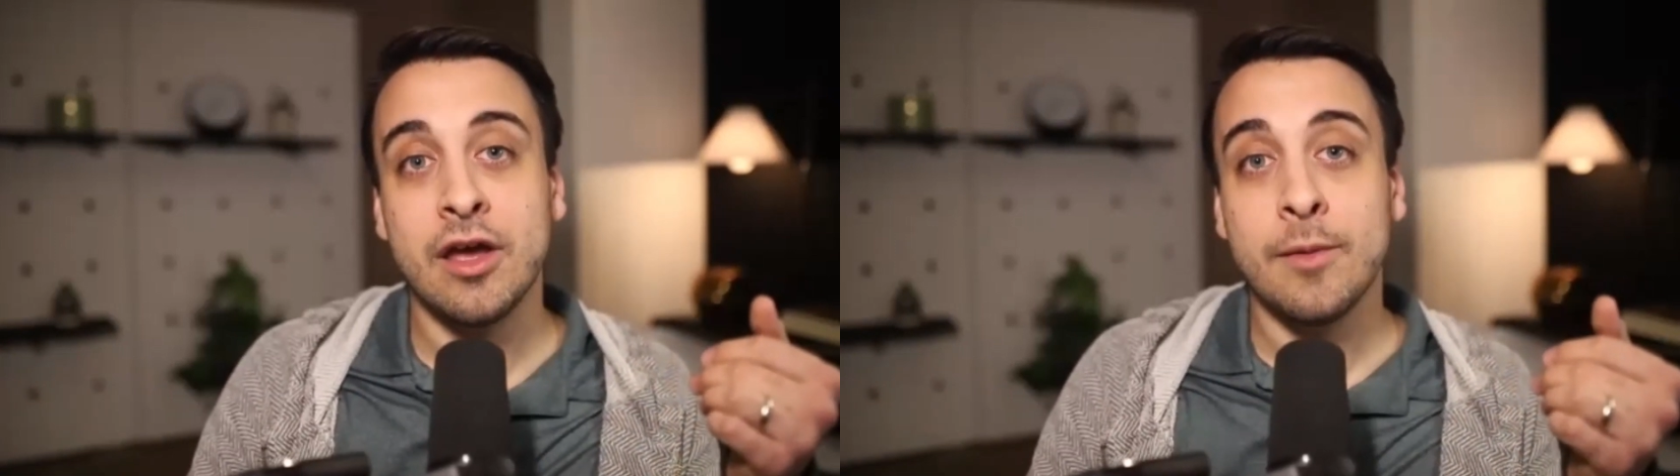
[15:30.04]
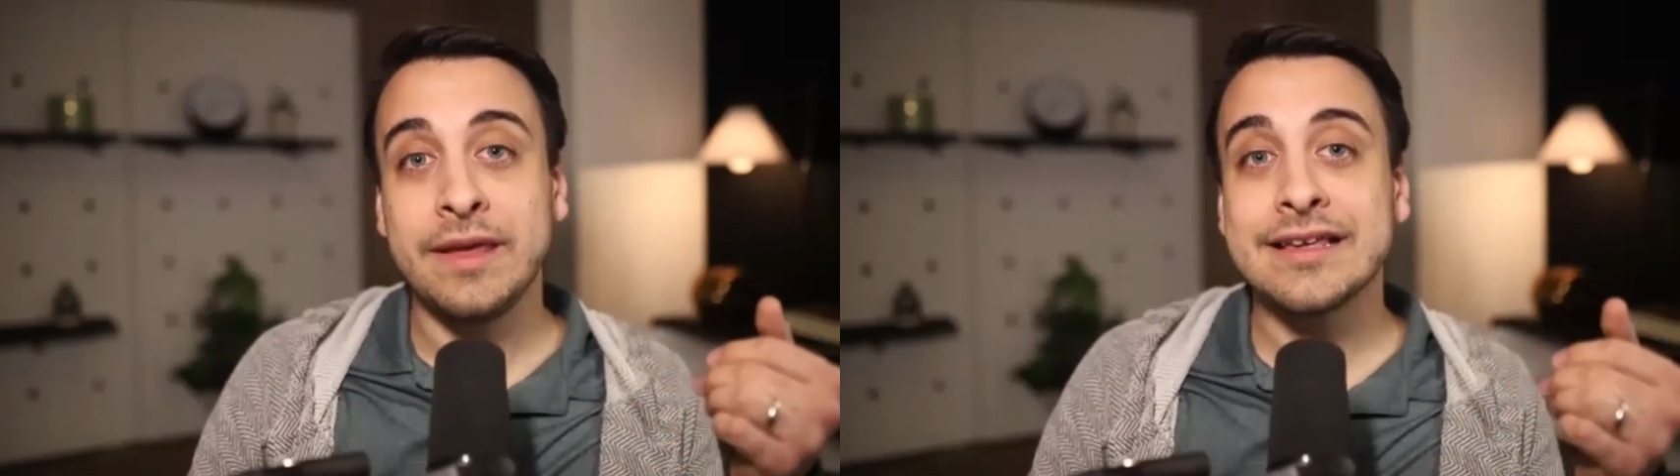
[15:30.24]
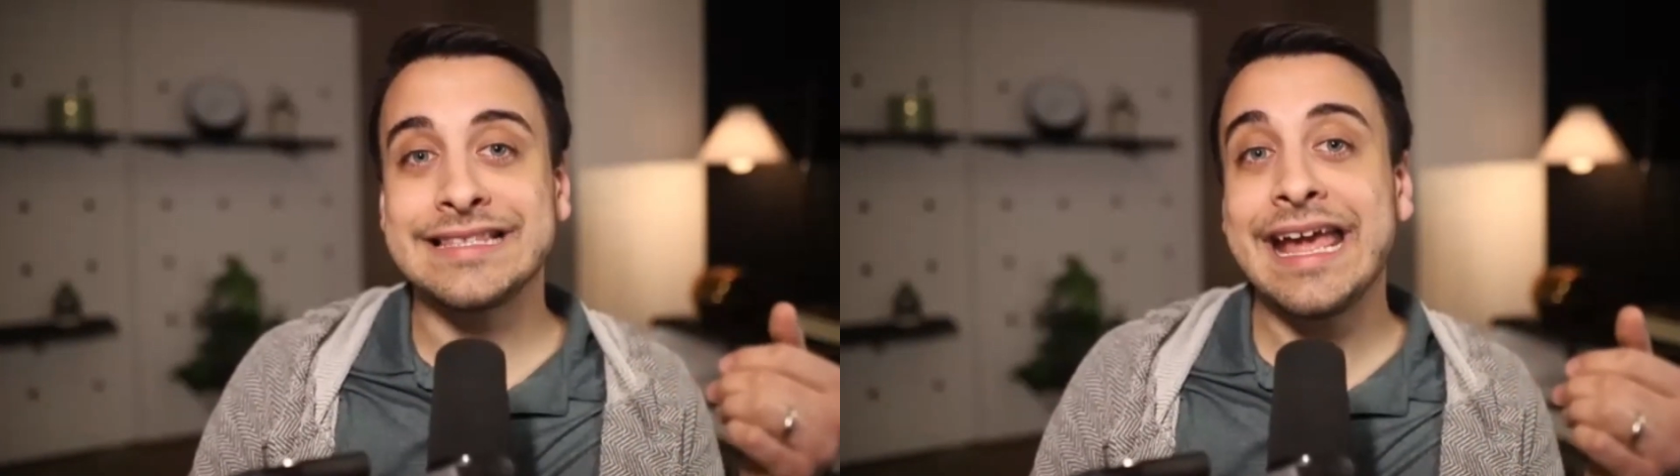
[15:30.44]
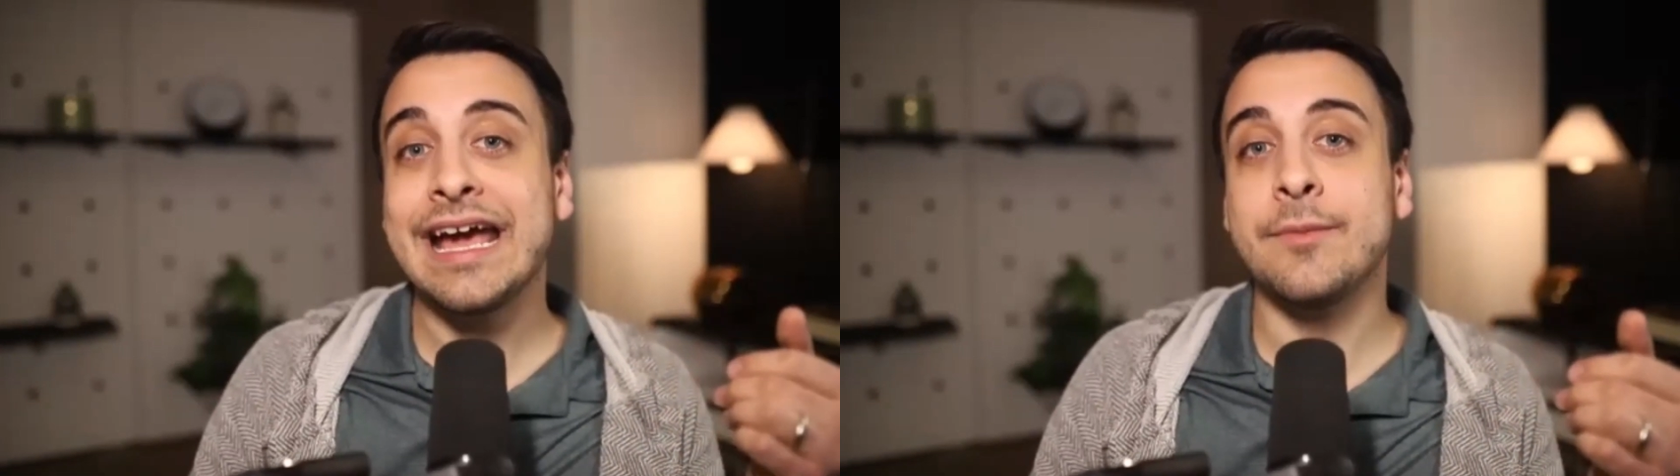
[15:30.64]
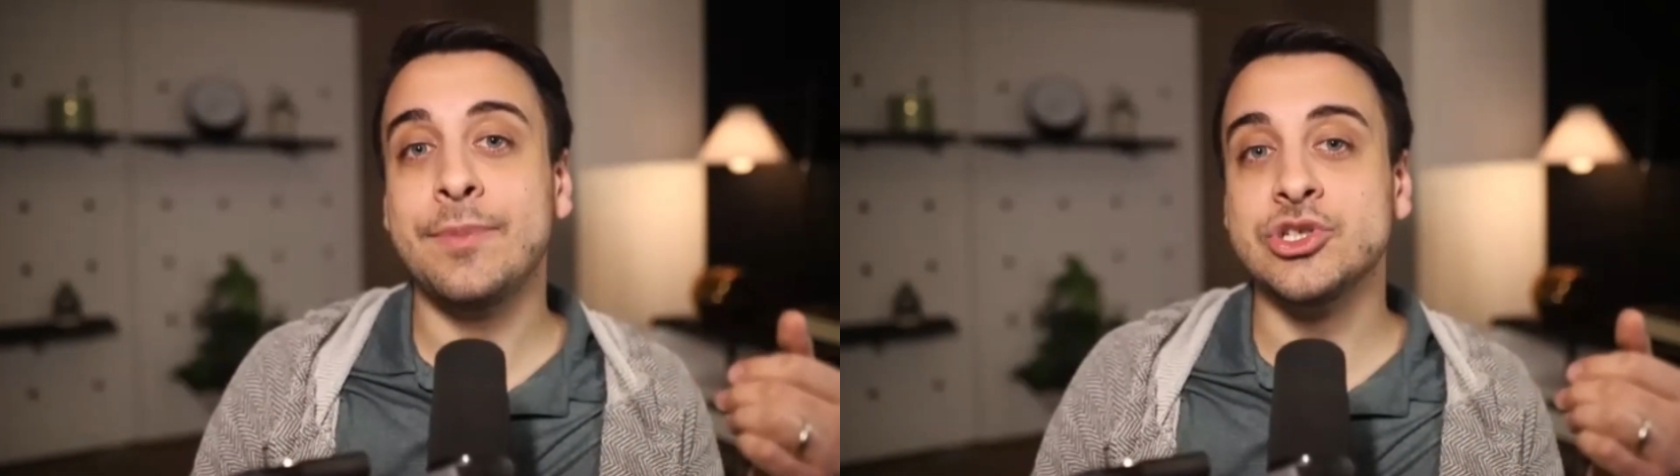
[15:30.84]
because they
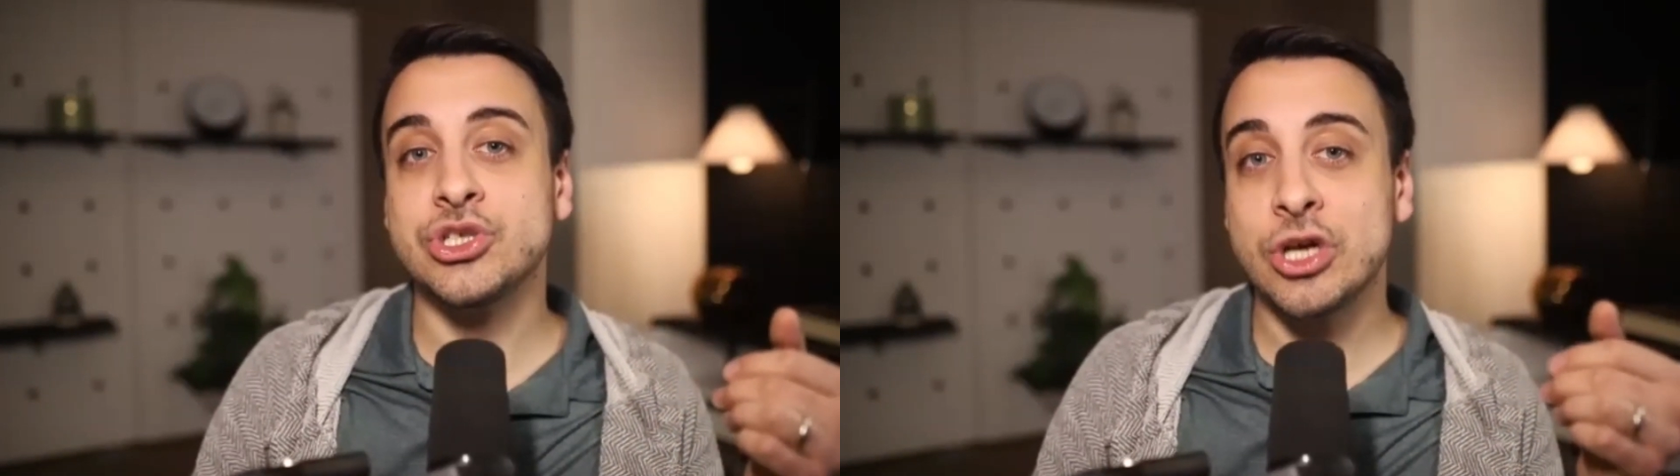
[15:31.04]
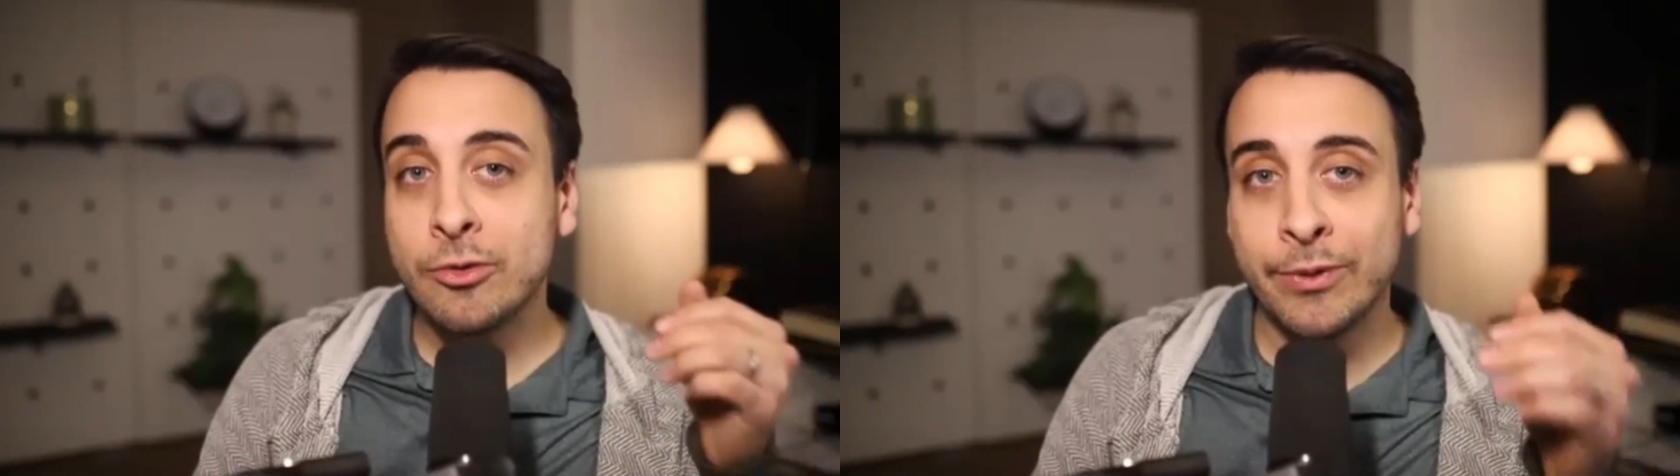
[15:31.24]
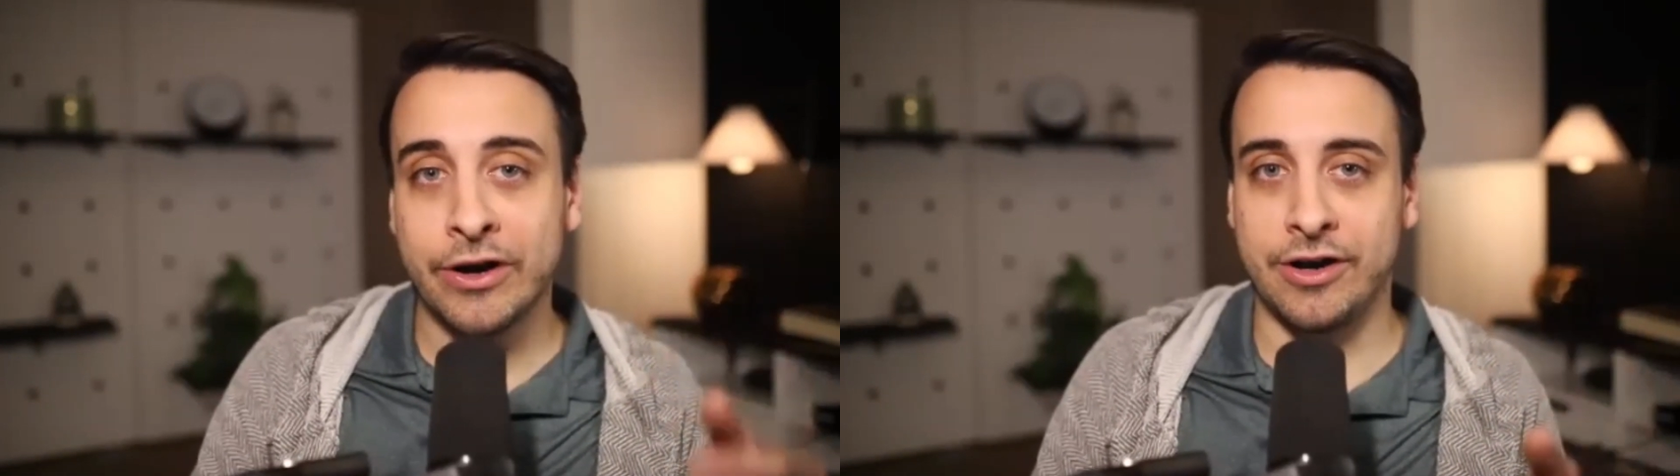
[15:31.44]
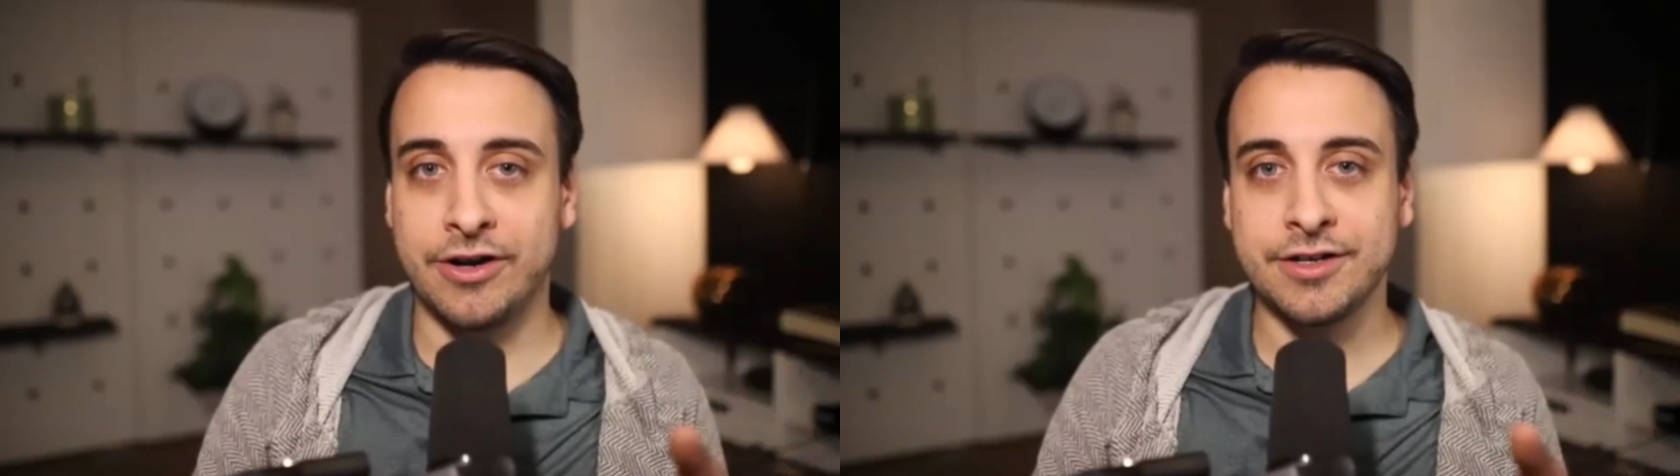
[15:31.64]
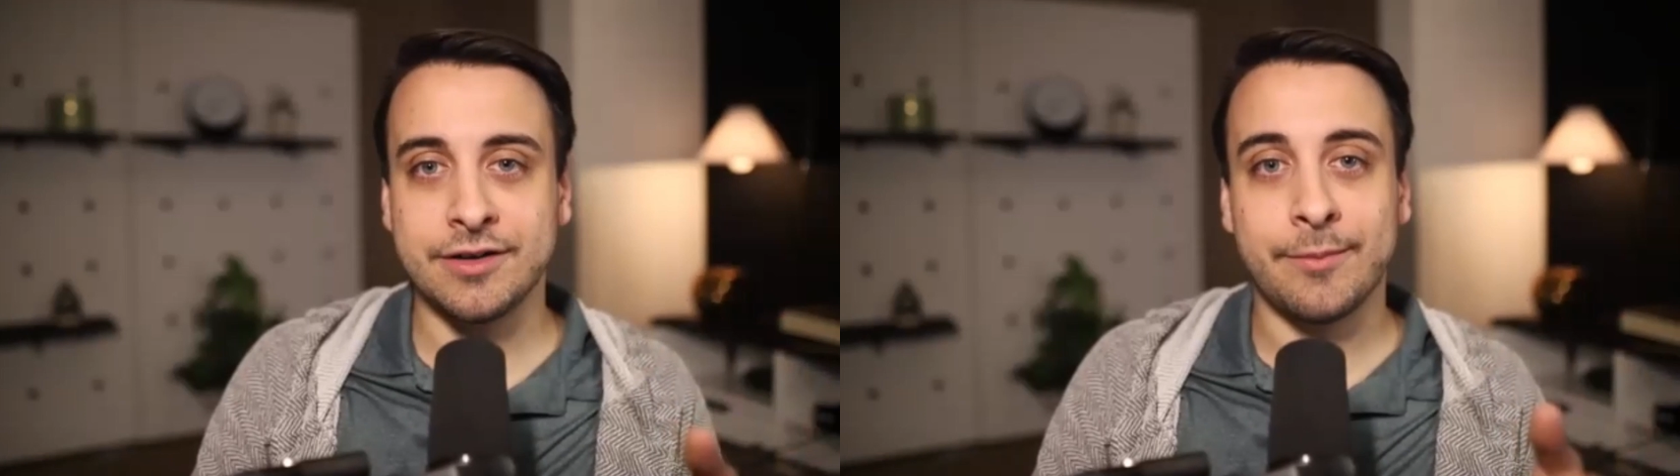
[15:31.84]
had been so burned